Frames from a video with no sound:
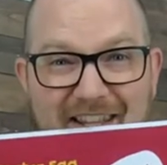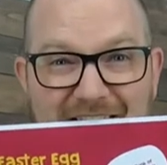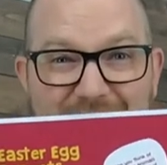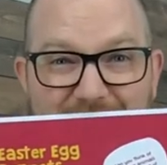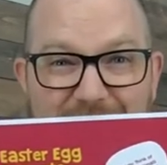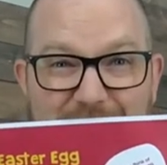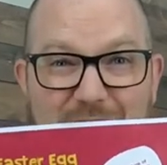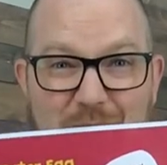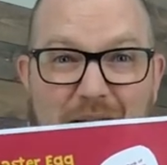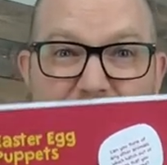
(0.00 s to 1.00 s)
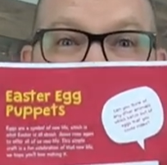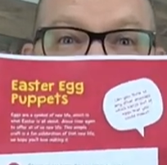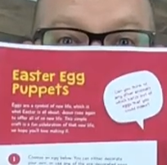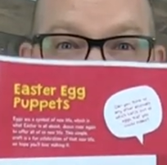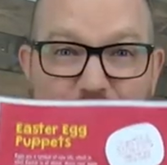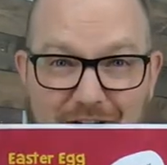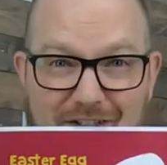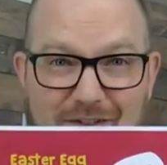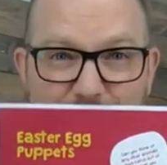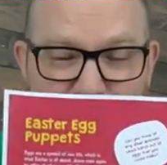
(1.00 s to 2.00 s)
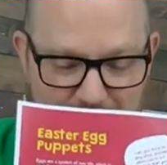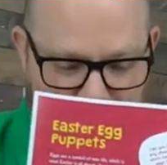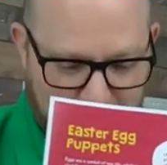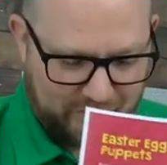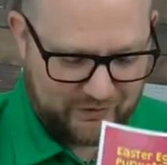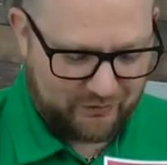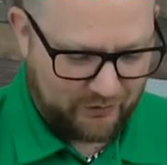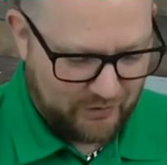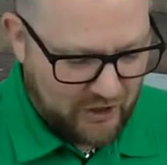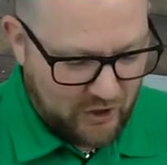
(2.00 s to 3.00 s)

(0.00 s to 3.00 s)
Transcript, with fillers: the, Easter Activity Pack sheet for you to work this through.